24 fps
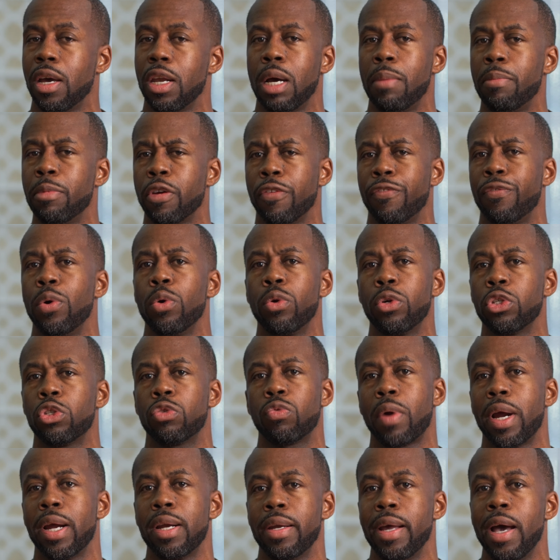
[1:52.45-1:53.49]
and I'm going to
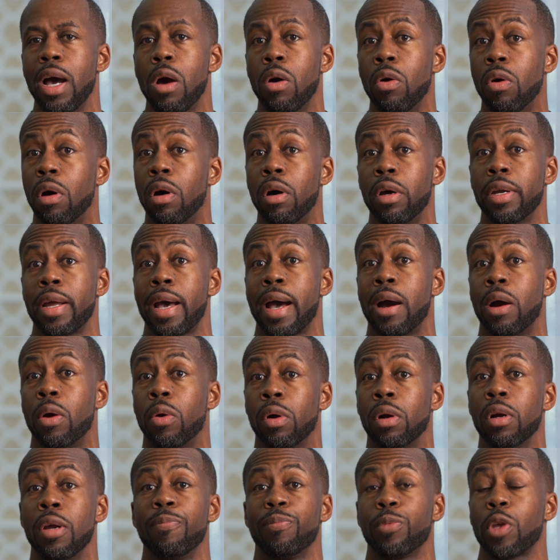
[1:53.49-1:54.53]
focus right now on
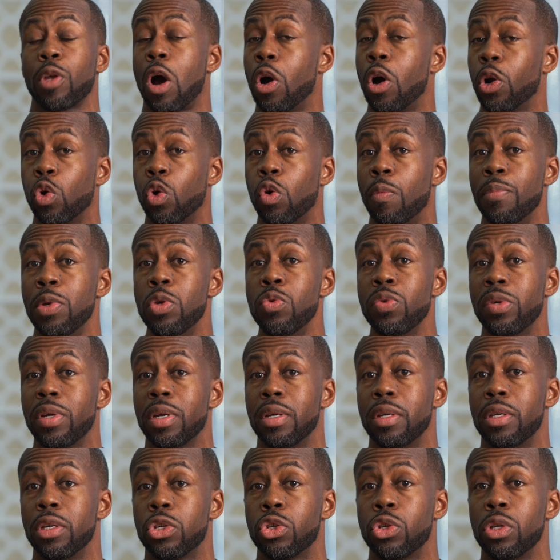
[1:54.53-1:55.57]
our autoimmune
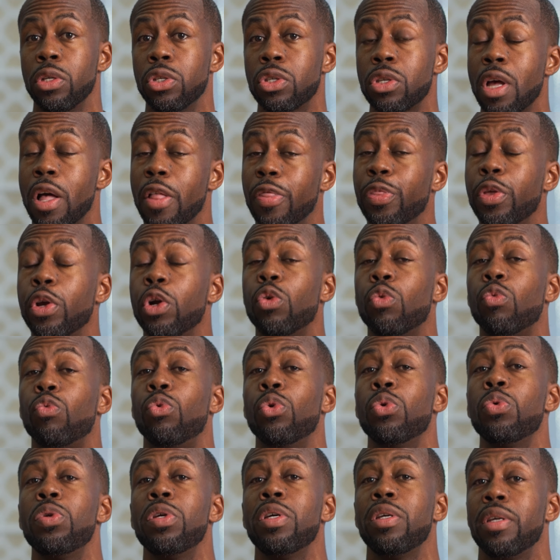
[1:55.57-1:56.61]
conditions, they're
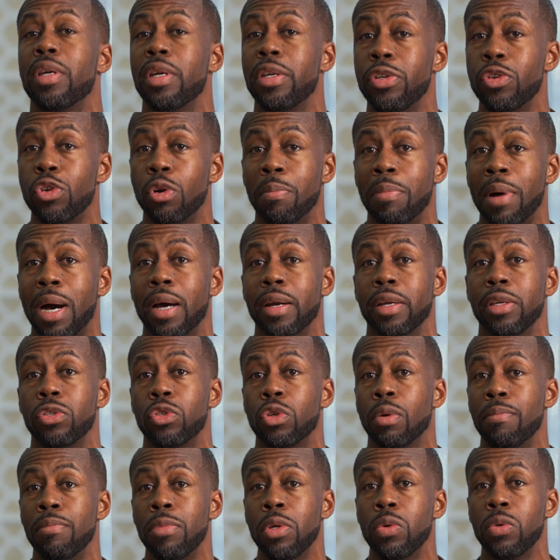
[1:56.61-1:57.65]
rooted in your body's
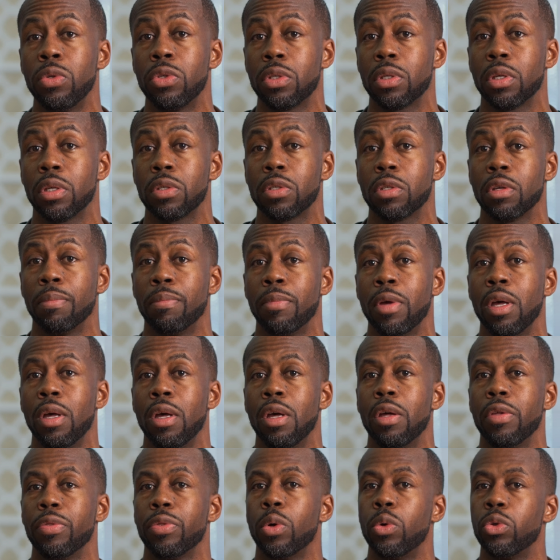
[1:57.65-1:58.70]
immune system.
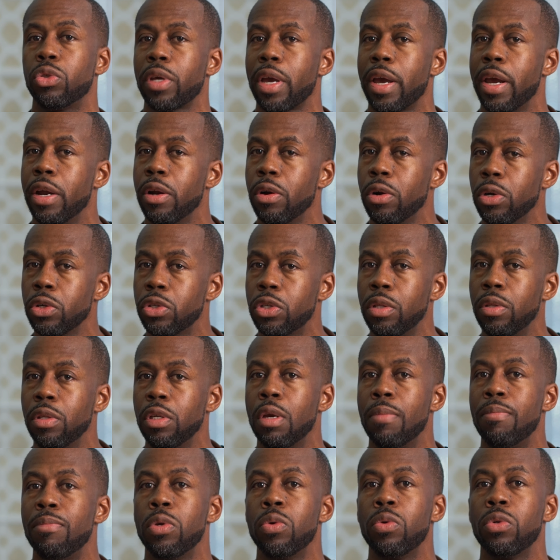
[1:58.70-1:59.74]
Those errors in the
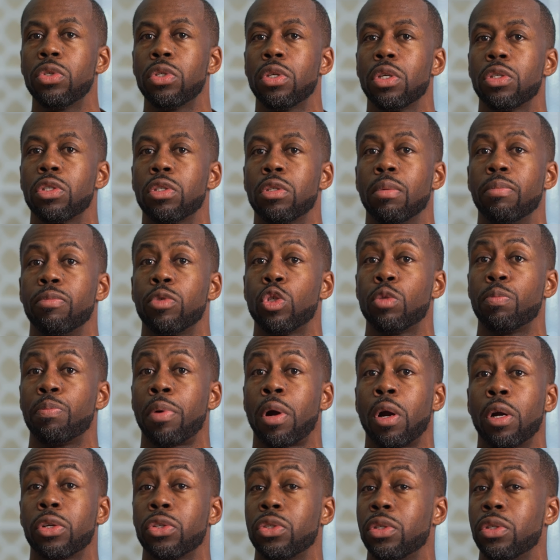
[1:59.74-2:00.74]
immune system spark